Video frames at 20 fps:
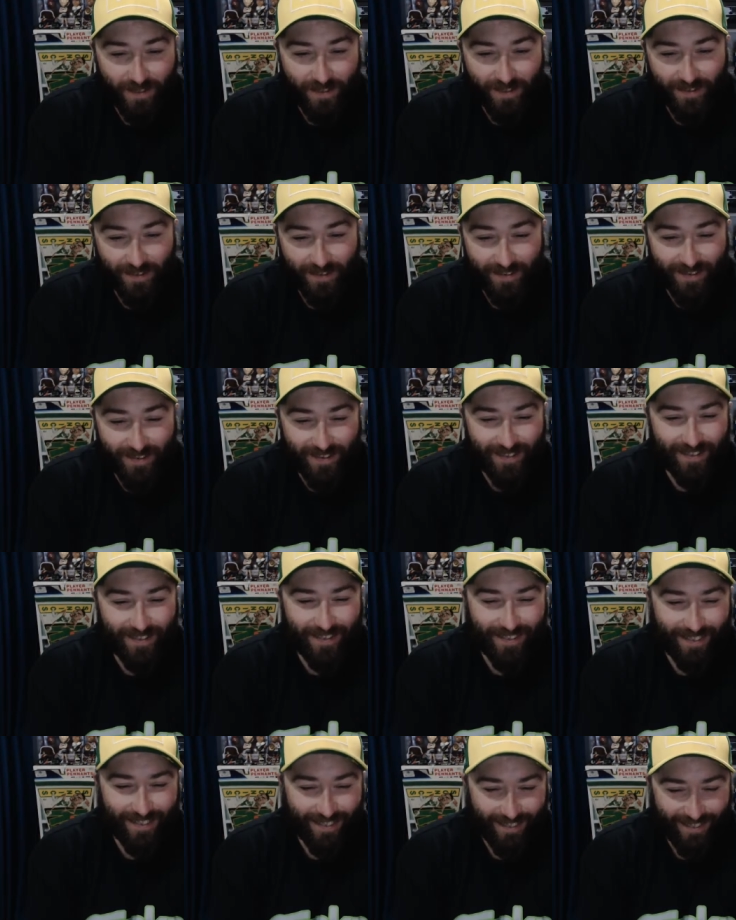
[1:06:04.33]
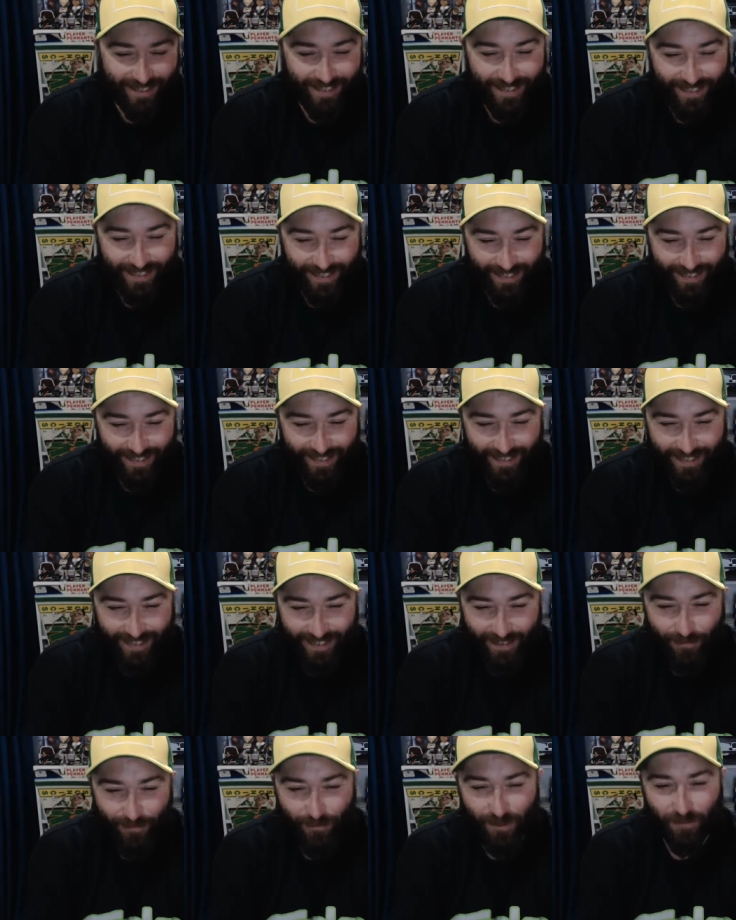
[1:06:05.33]
too.
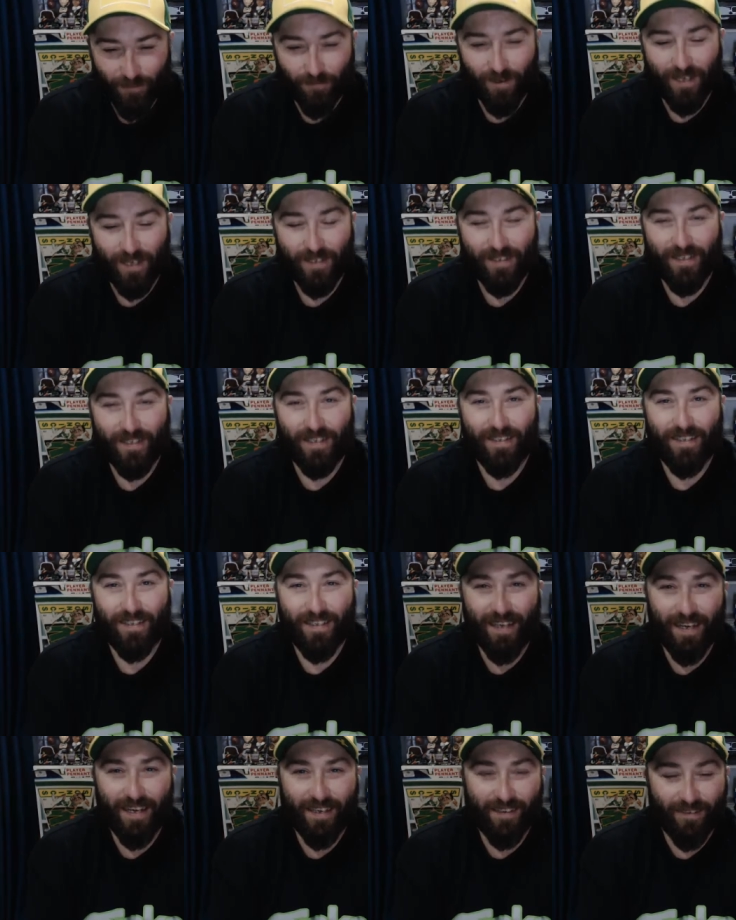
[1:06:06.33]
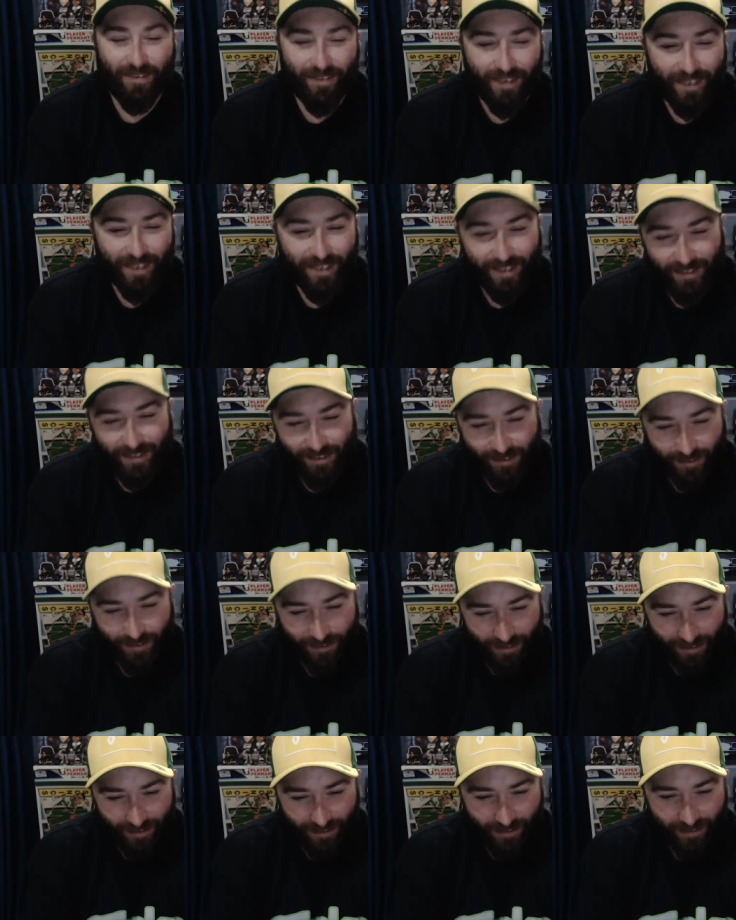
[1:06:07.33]
what, ones that stand around
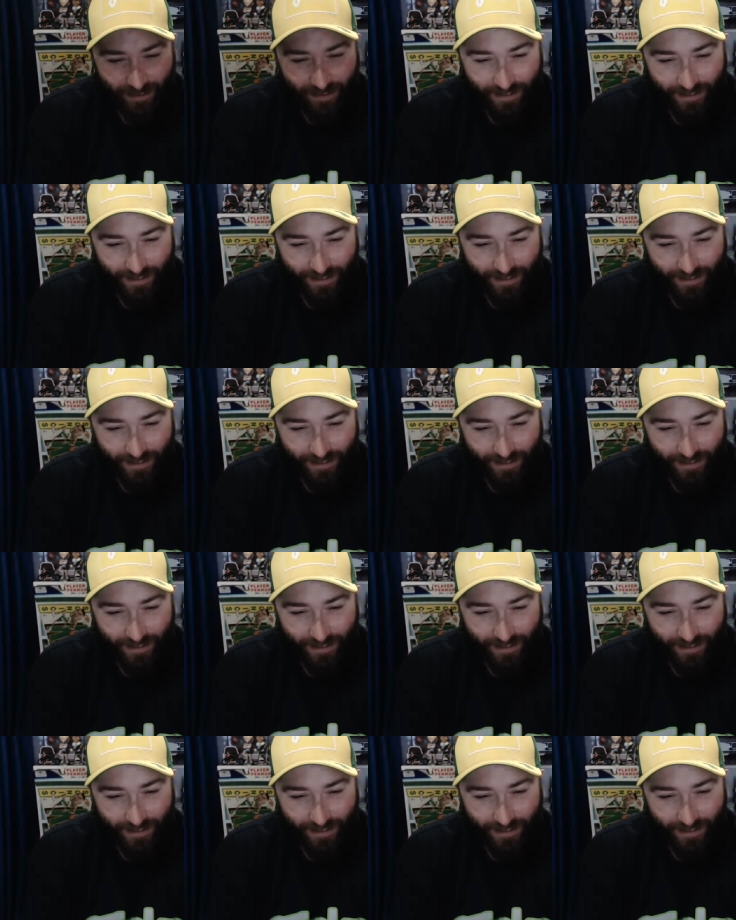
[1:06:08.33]
or